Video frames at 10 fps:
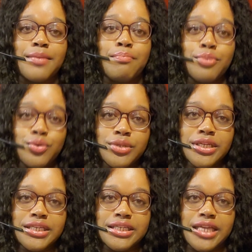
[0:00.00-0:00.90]

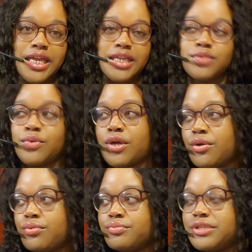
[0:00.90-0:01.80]
Mula says,
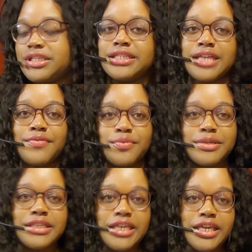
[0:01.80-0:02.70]
Well, since
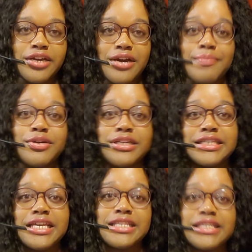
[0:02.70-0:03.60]
everyone's here, I'm going to
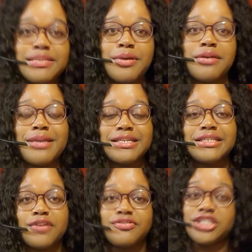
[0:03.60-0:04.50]
take this upon
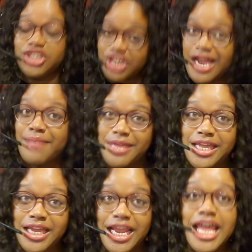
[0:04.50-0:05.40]
myself to chime
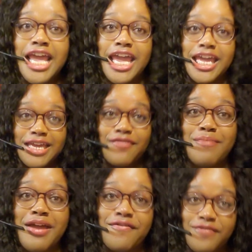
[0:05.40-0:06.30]
in and
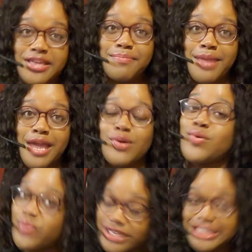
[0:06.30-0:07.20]
give my feedback
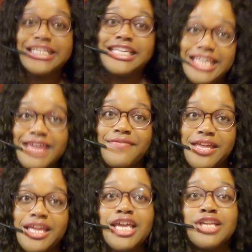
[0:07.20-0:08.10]
on what it's e
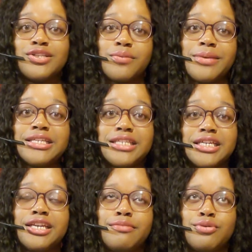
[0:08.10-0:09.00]
given. So
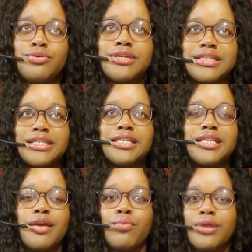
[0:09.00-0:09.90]
basically, Mula
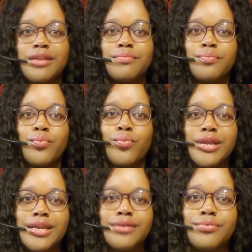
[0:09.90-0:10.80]
said that Willem,
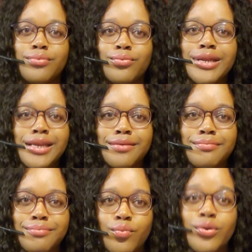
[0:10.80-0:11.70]
Willem,
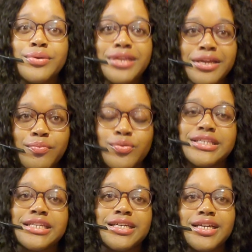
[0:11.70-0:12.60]
Willem, William
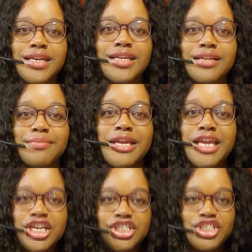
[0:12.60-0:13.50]
was in the club
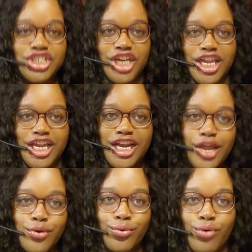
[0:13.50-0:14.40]
shaking
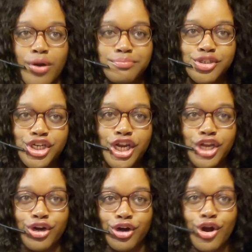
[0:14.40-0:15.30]
that rump
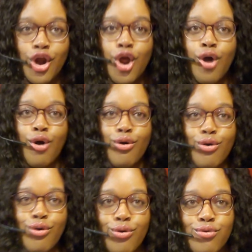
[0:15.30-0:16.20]
shaker
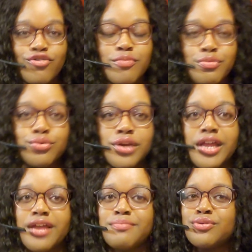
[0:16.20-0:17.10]
all over
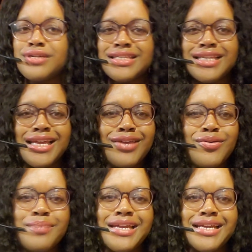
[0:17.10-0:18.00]
Mula. And Mula said he
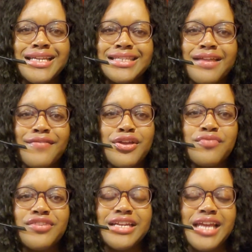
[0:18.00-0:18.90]
don't play that stuff. He
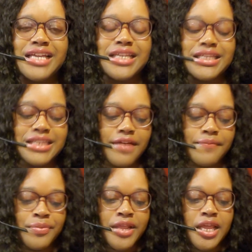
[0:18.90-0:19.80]
don't really like that
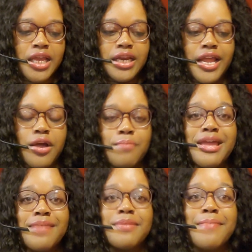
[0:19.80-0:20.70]
stuff. Now,
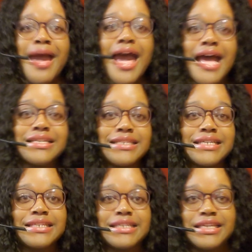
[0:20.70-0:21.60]
maybe my eyes
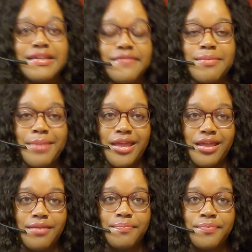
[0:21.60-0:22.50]
deceived
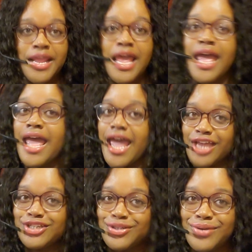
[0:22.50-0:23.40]
me.
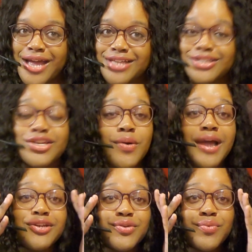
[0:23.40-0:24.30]
As you guys know,
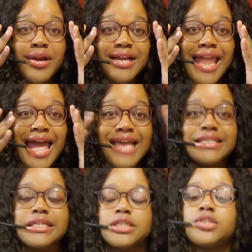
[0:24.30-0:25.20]
I do wear
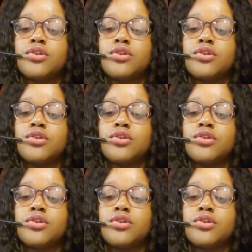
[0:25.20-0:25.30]
glasses.